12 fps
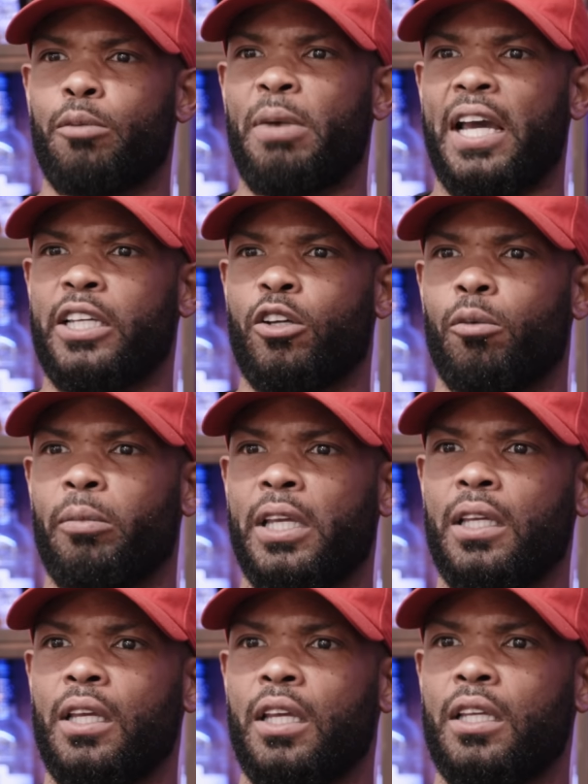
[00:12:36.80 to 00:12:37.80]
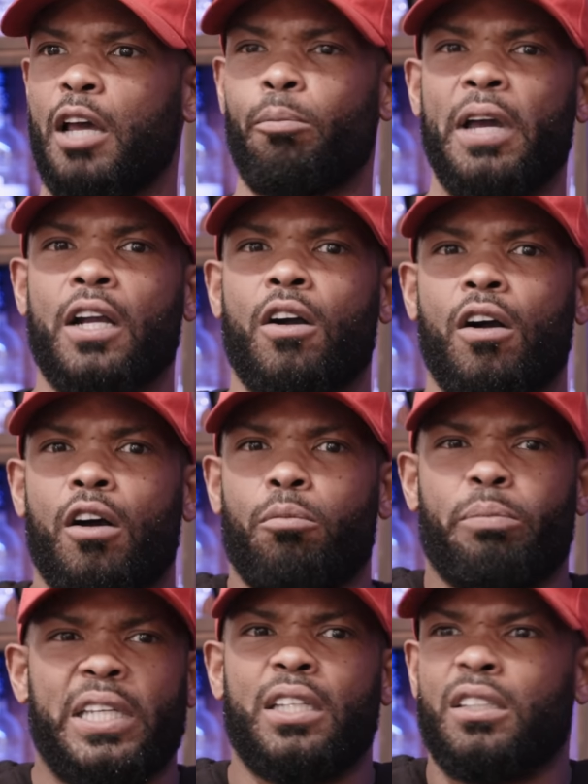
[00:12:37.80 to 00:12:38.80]
batty on me. A man can't
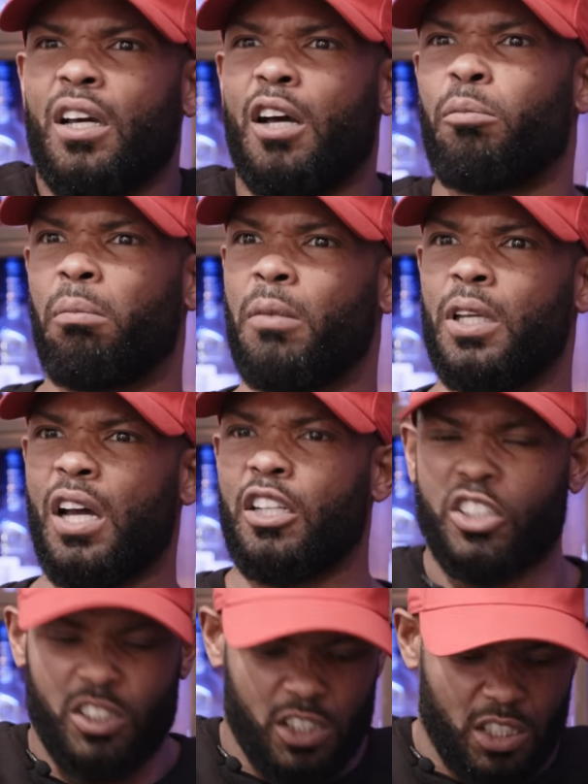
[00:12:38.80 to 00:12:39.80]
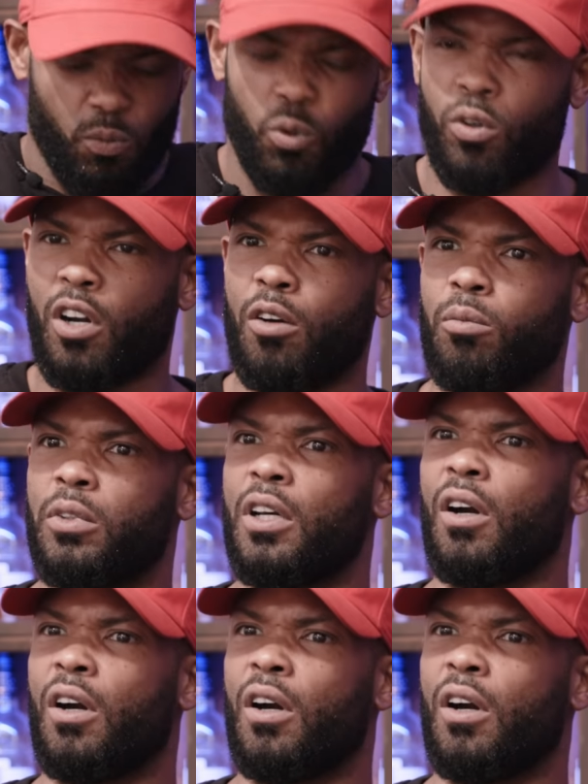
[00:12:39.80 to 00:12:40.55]
beat nothing. I'm just going to walk home with a